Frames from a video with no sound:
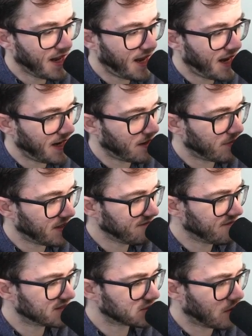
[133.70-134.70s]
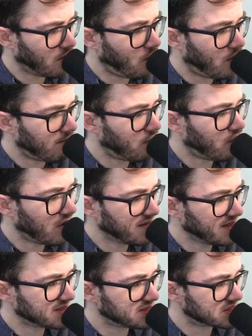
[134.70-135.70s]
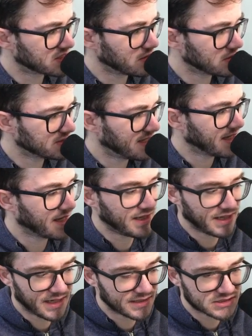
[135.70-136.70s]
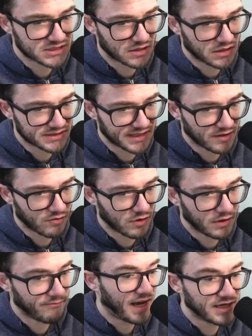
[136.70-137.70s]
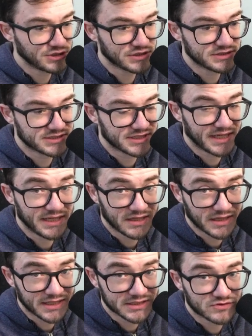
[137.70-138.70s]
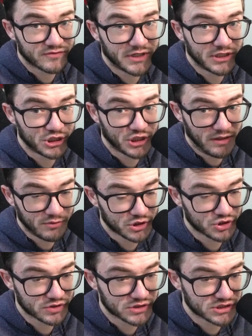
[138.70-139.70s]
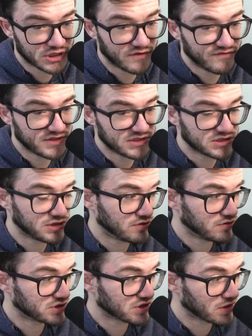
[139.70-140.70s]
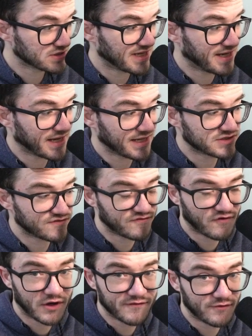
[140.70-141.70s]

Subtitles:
and I believe there's like one more. I think it's the Skuntank. Yeah, and the Skuntank, right? As you can see, these are really cheap. Just on the surface, Skuntank is a $5